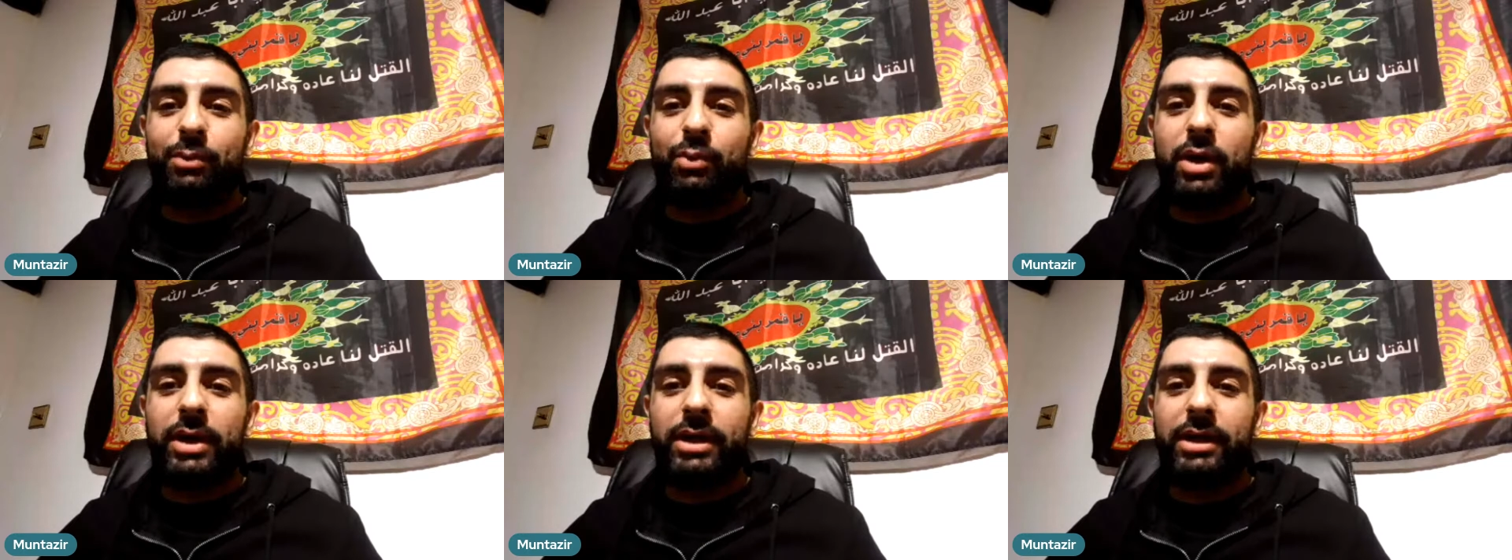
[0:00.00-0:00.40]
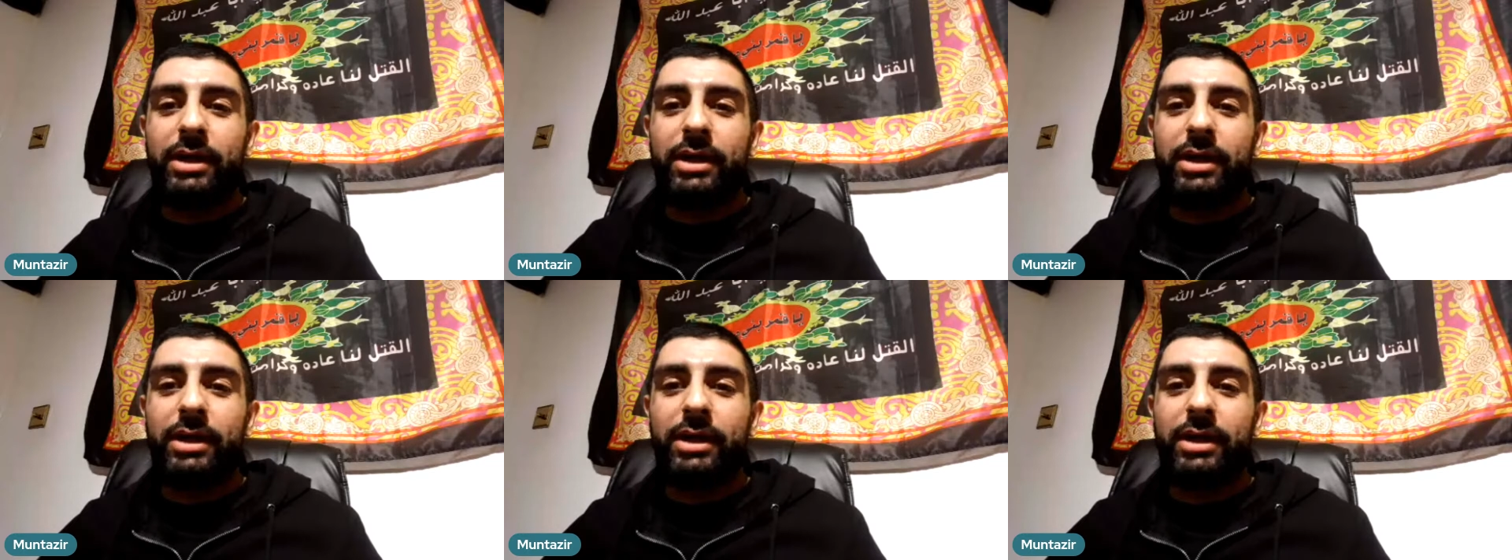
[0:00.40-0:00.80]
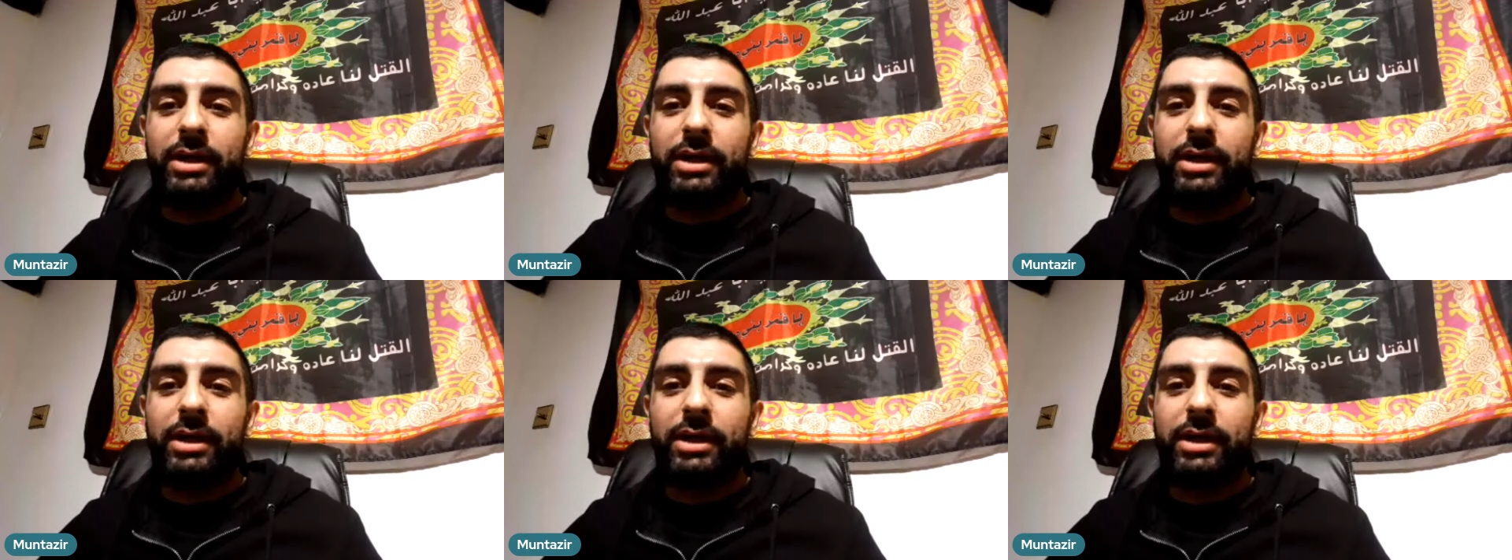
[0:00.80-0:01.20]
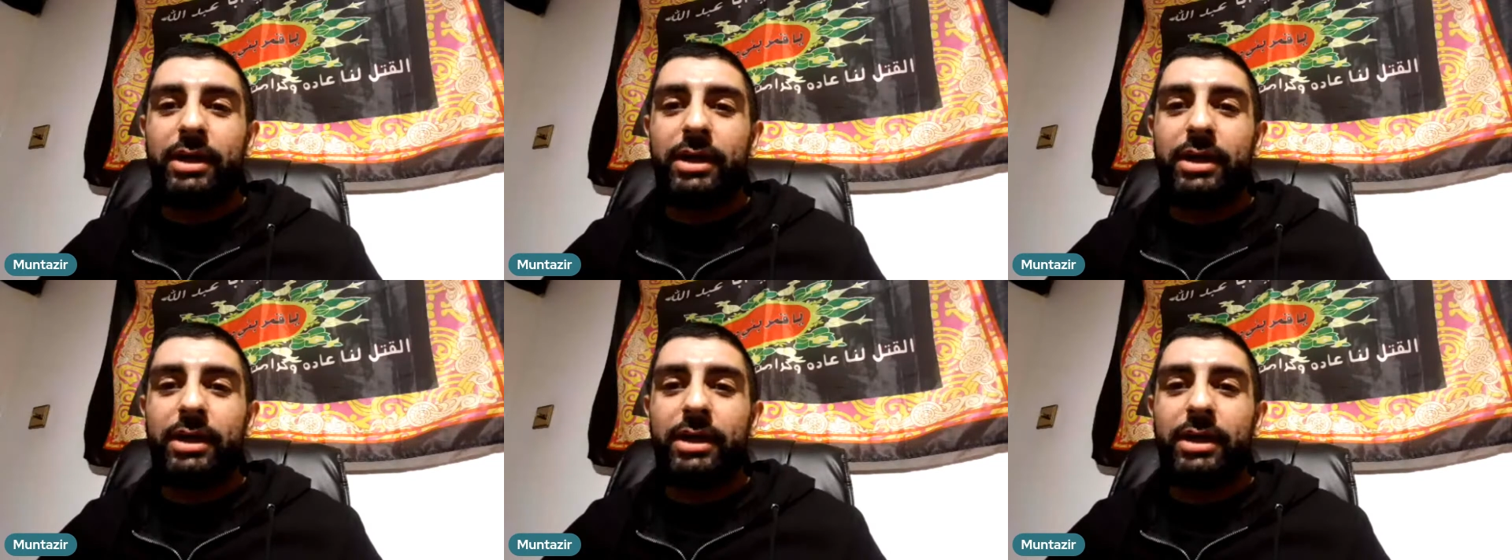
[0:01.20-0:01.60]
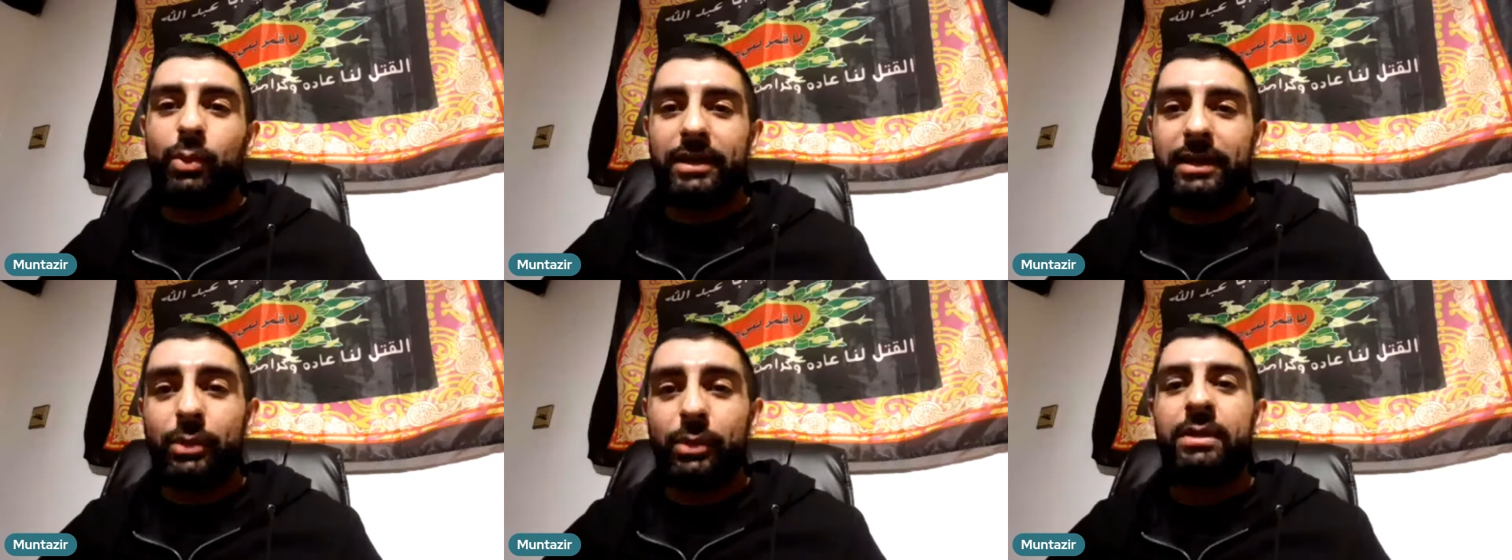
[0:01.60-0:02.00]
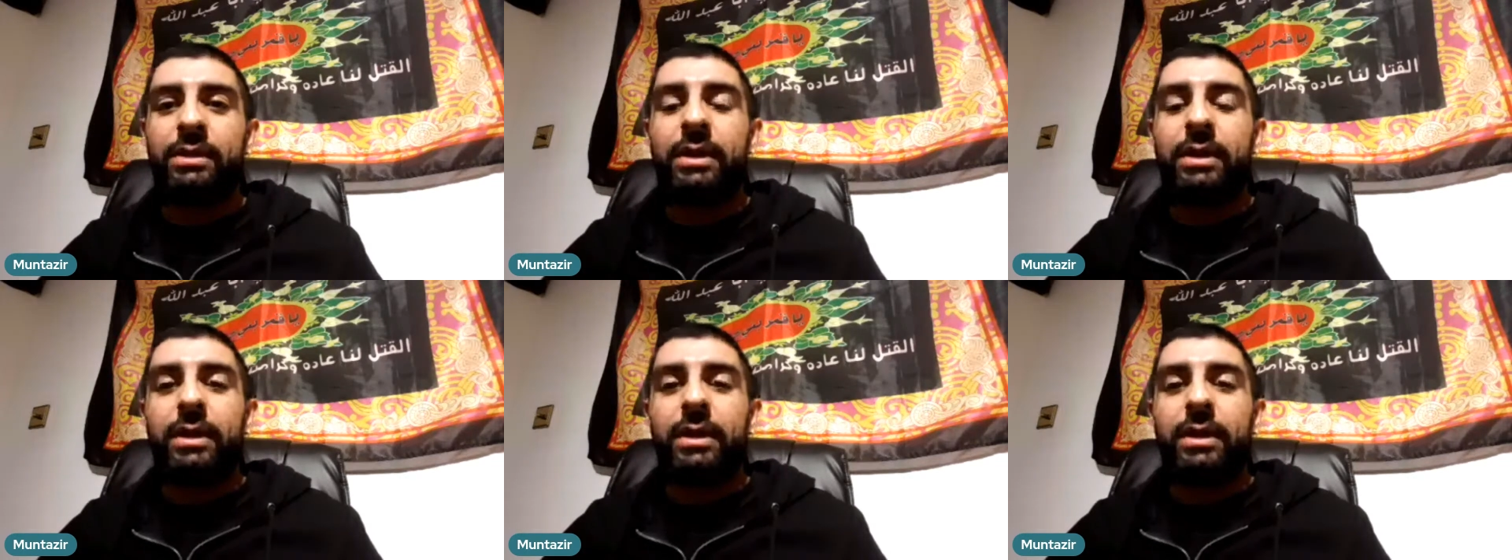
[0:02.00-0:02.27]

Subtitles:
working away at it, it will happen.